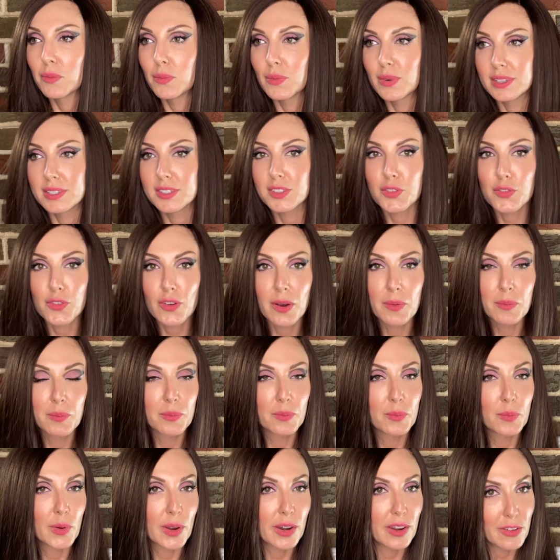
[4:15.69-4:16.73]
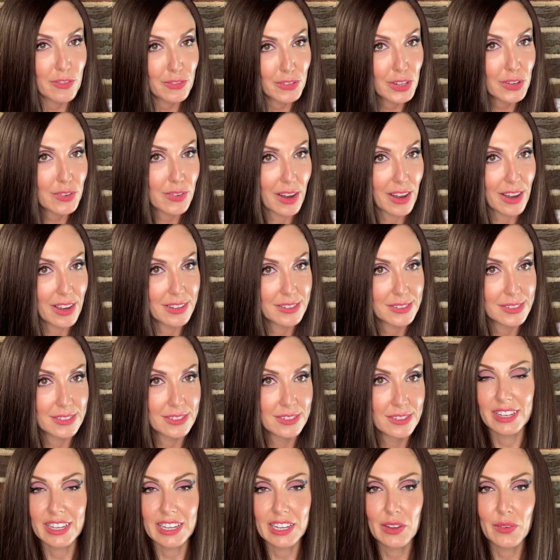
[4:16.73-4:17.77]
was from one of you guys.
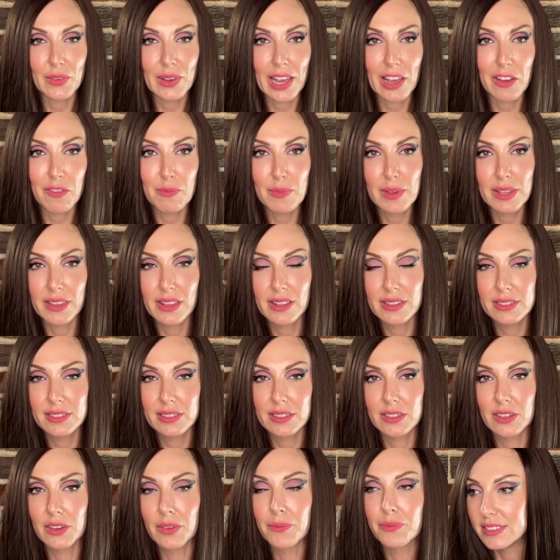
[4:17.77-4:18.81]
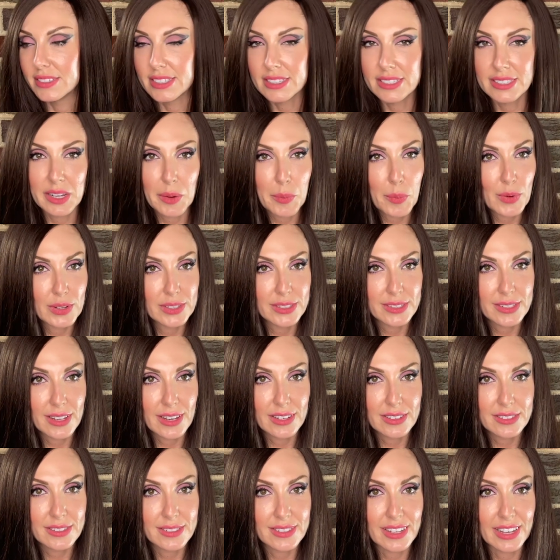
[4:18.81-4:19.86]
Like you gave me this little Disney
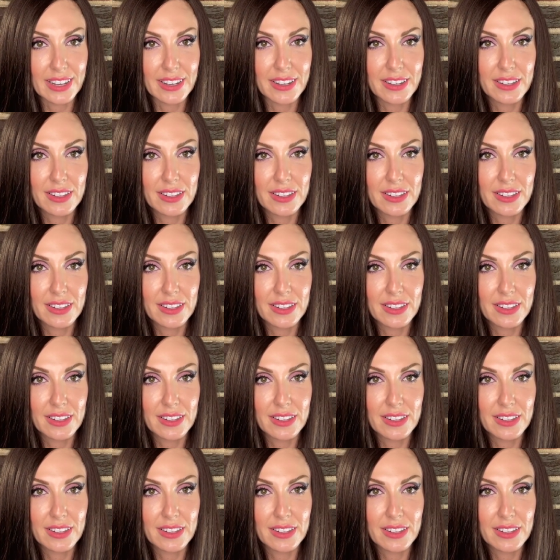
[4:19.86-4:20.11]
princess like